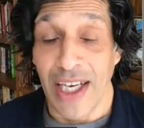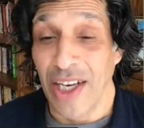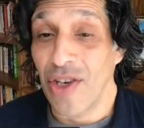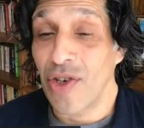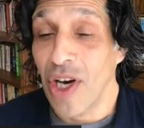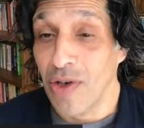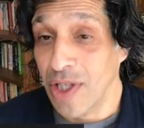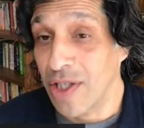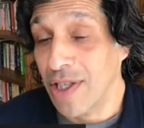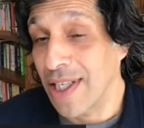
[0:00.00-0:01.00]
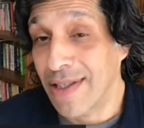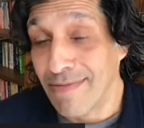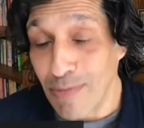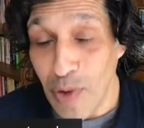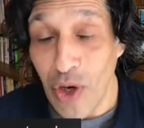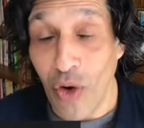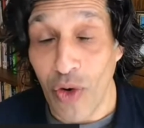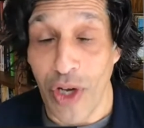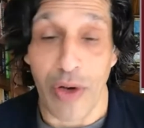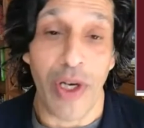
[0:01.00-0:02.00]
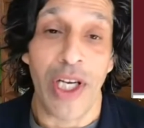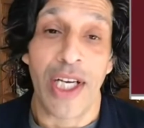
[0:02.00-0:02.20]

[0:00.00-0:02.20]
And who knows, as we all know,